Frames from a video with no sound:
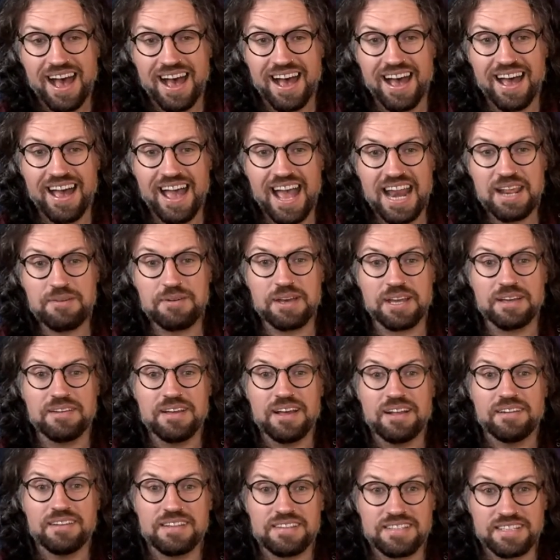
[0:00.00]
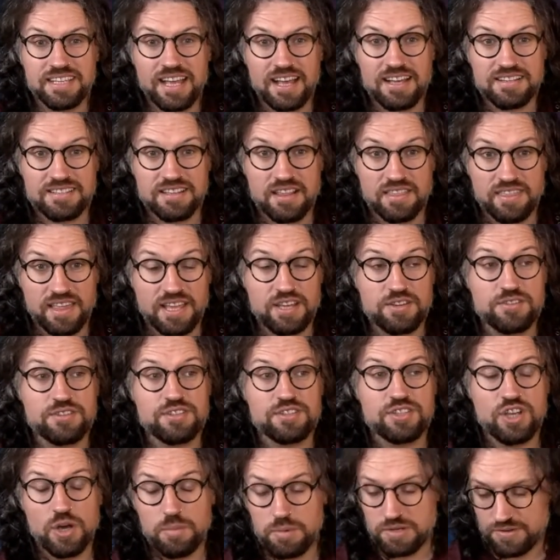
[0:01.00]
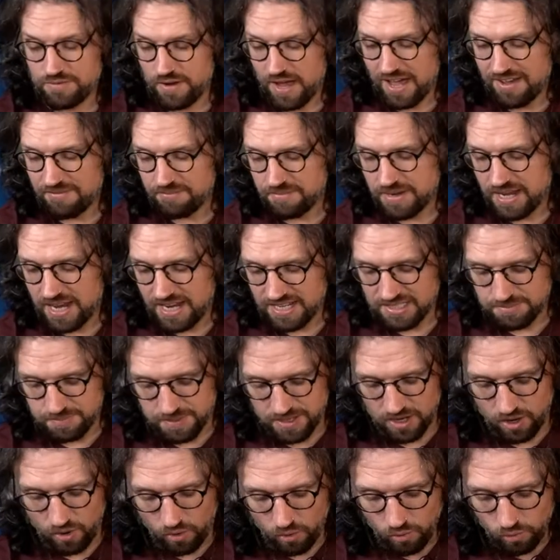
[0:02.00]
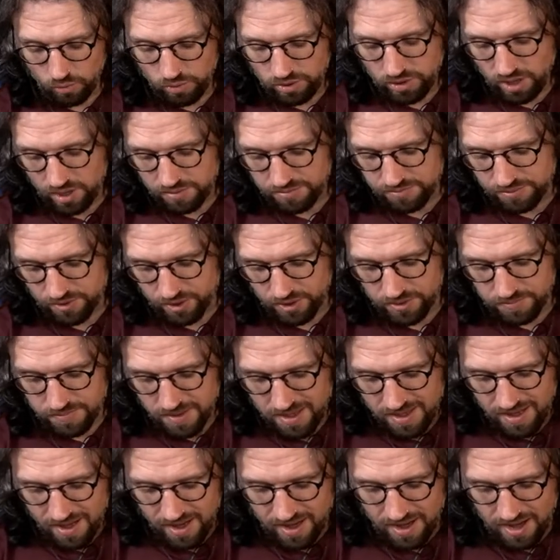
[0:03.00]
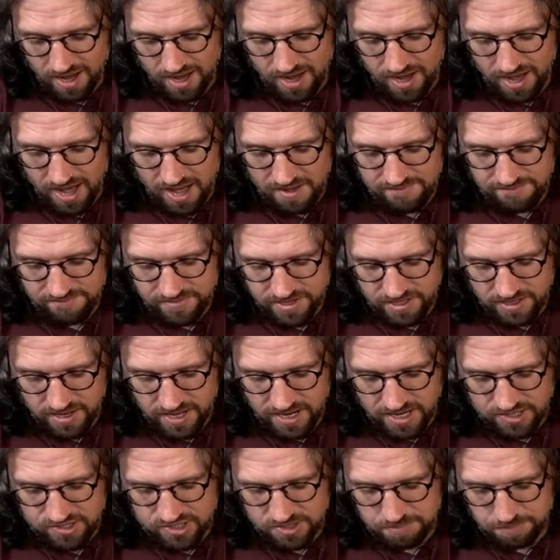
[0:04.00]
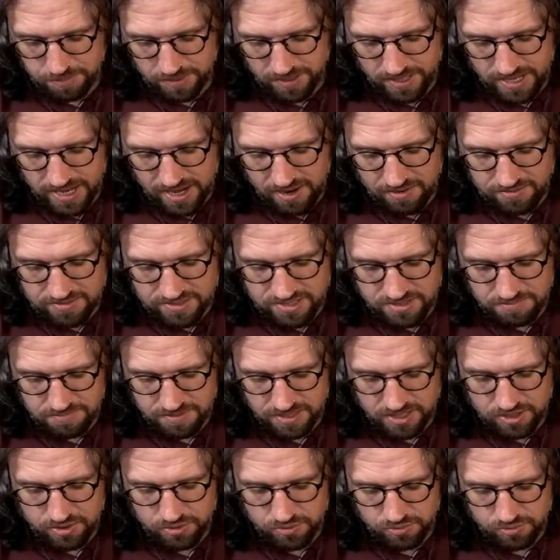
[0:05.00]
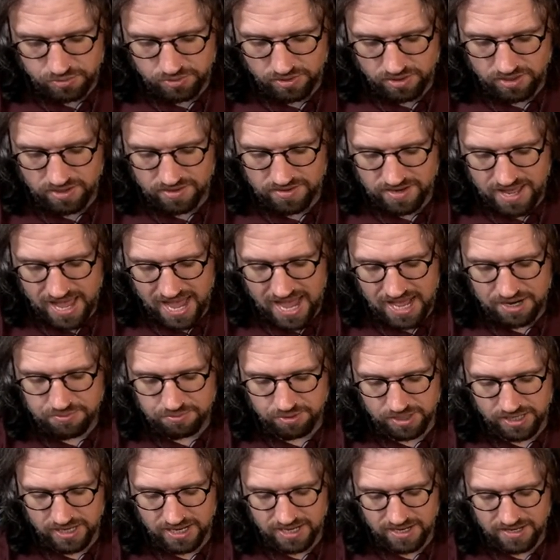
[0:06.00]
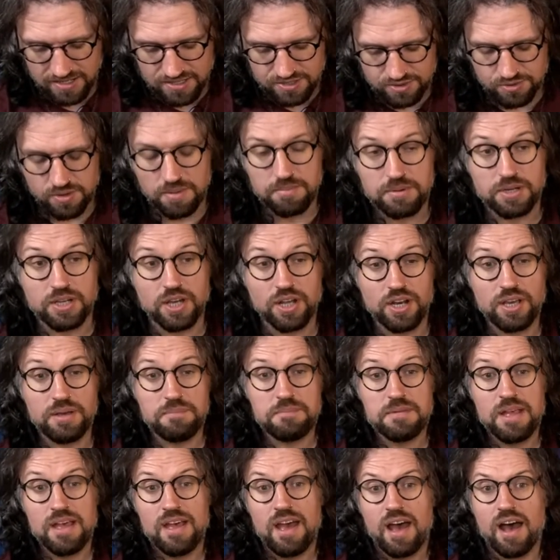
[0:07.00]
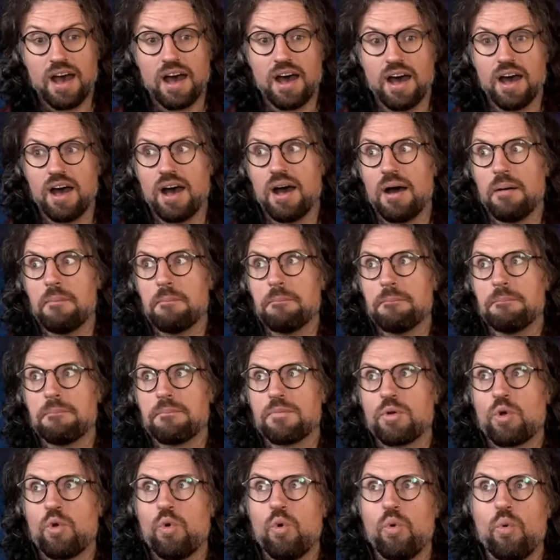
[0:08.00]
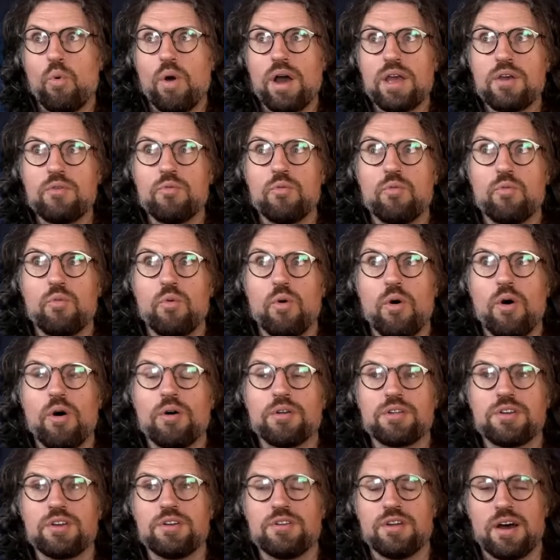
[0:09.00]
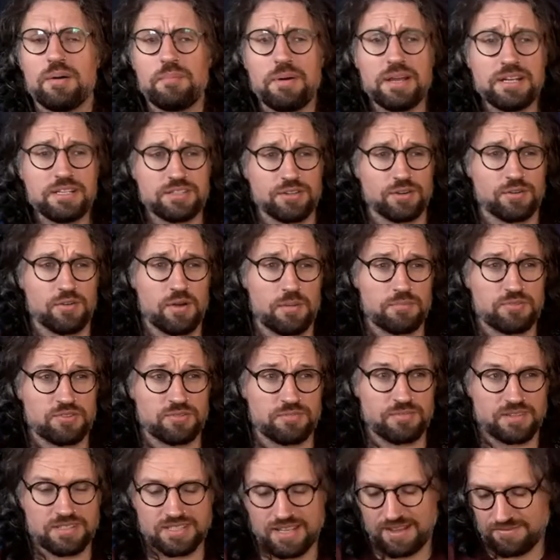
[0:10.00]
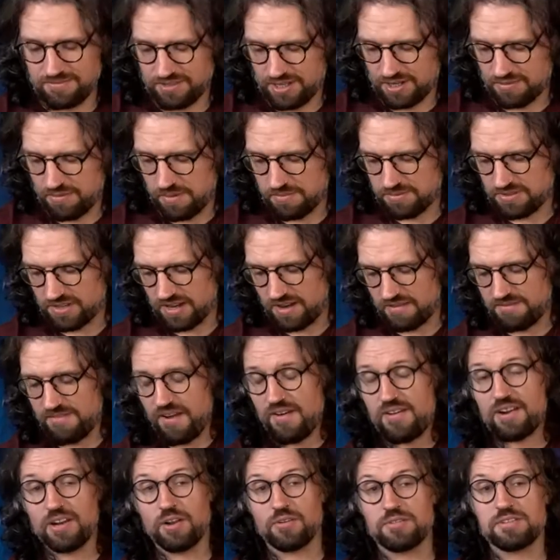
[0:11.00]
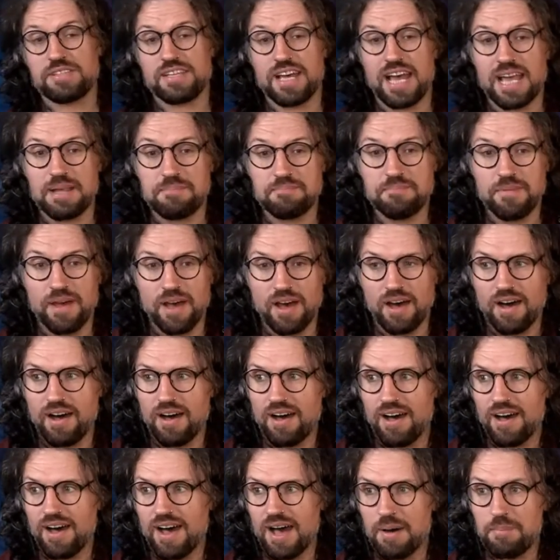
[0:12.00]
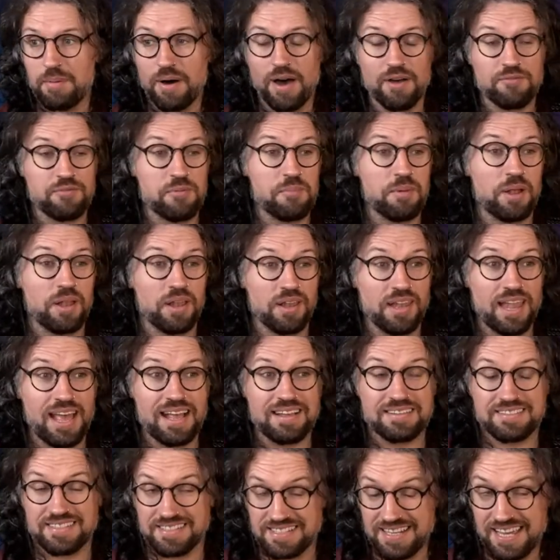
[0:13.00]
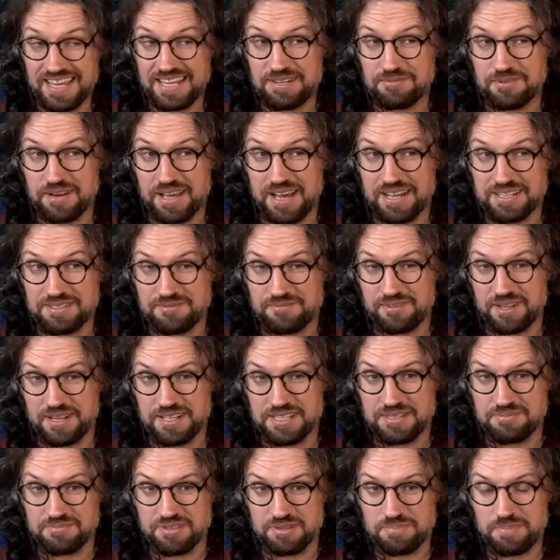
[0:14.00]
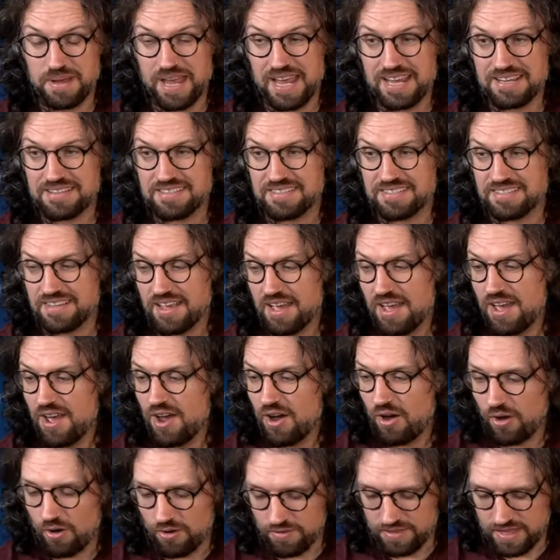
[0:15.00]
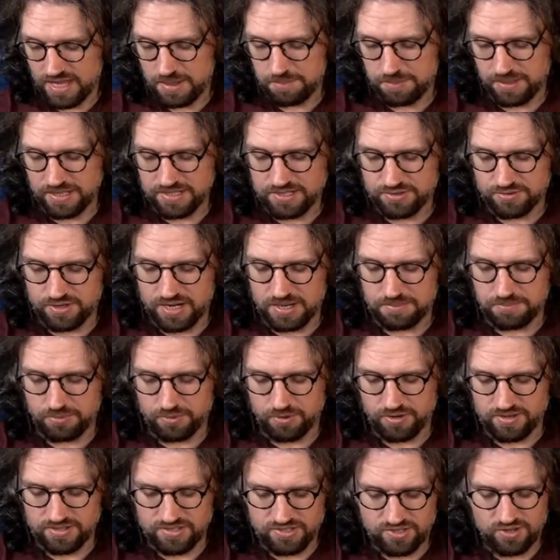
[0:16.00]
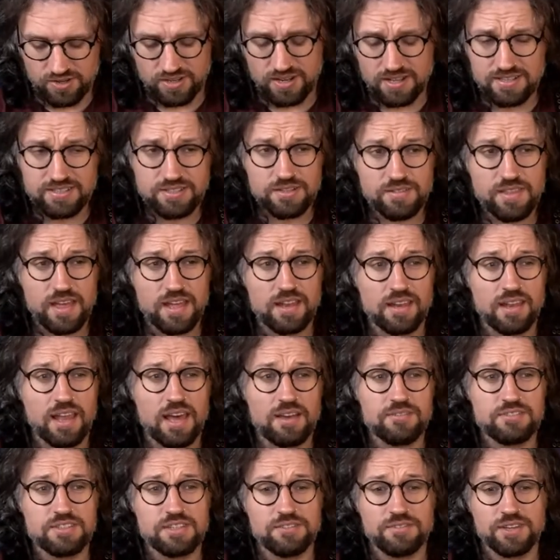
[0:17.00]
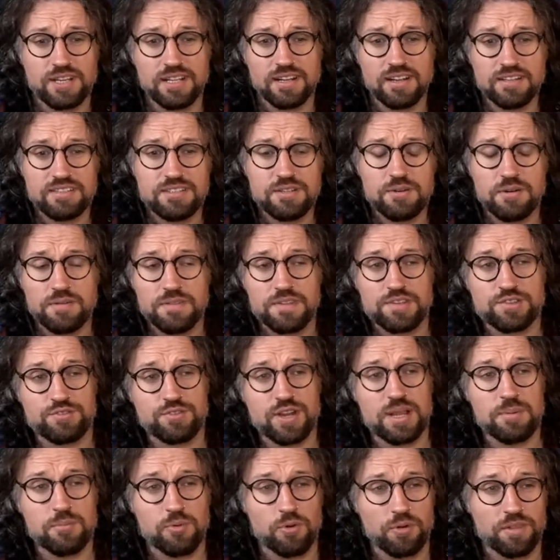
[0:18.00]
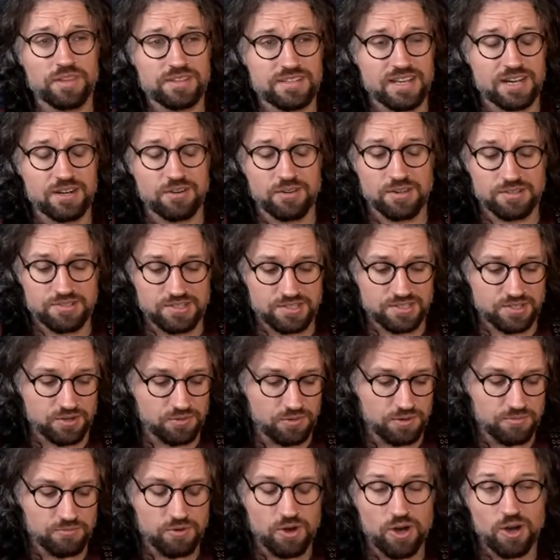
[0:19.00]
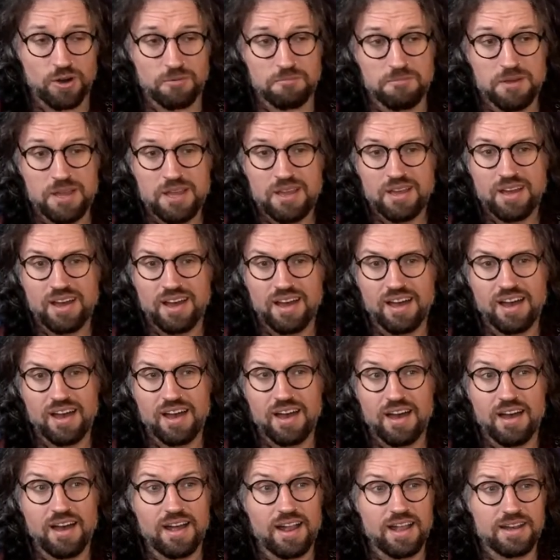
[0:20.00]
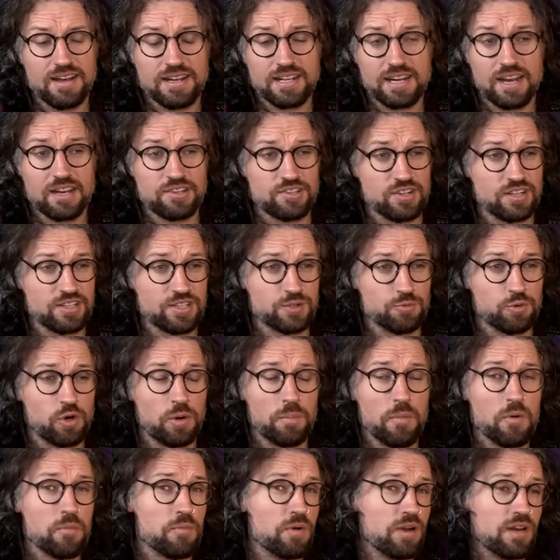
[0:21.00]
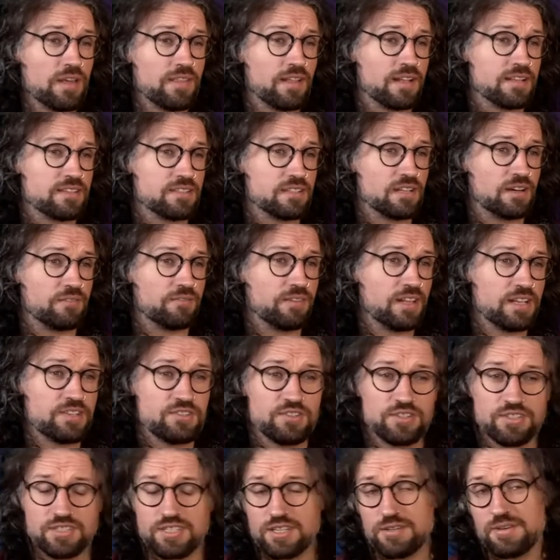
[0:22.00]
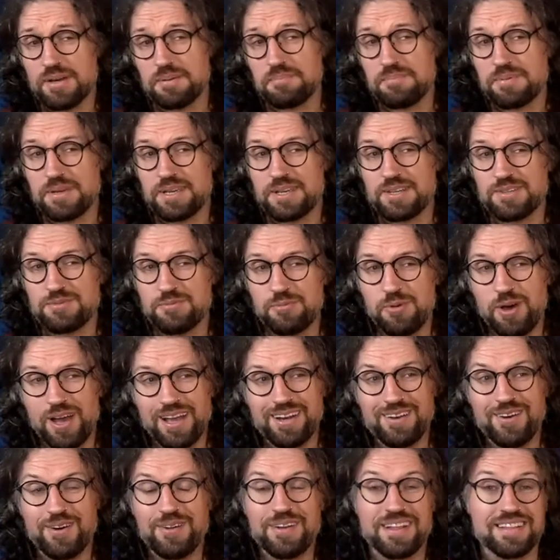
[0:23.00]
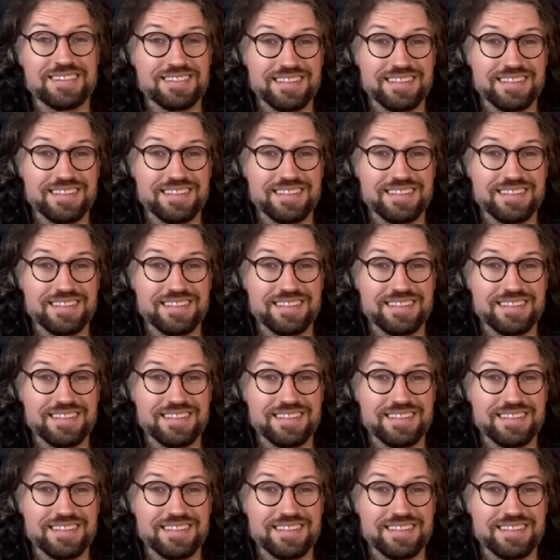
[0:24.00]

Uh, anyway, listen guys, thank you so much for having me. It's been a whole lot of fun. Uh, I feel like I should play out in something cool and Ed related, so I'm gonna. Um, quite what? Who knows? I might do Eruption because I haven't done Eruption in a very long time, uh, apart from last night when I had to fill in some space on the Blitzkrieg boys. Sure, let's do that on live T V. Let's do it on the stream where all the technology's going wrong. Uh, I didn't get a chance to warm up for any of that stuff. Let's just do it because why not?